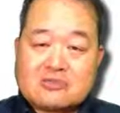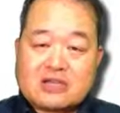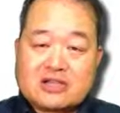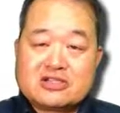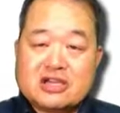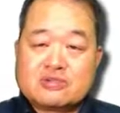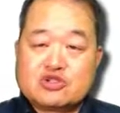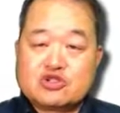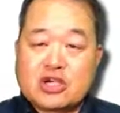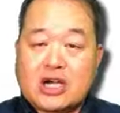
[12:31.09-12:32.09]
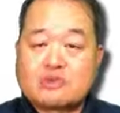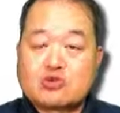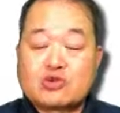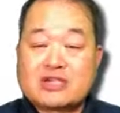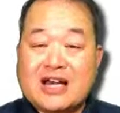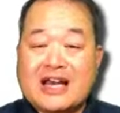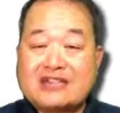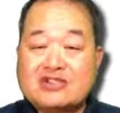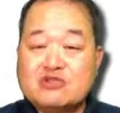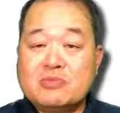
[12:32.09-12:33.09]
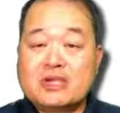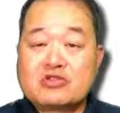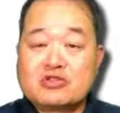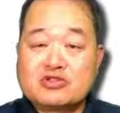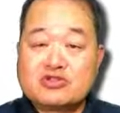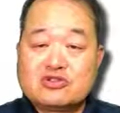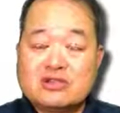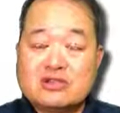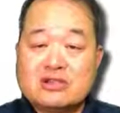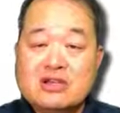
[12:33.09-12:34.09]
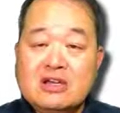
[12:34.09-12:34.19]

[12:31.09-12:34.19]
a lot of times their jobs were tied to medical insurance.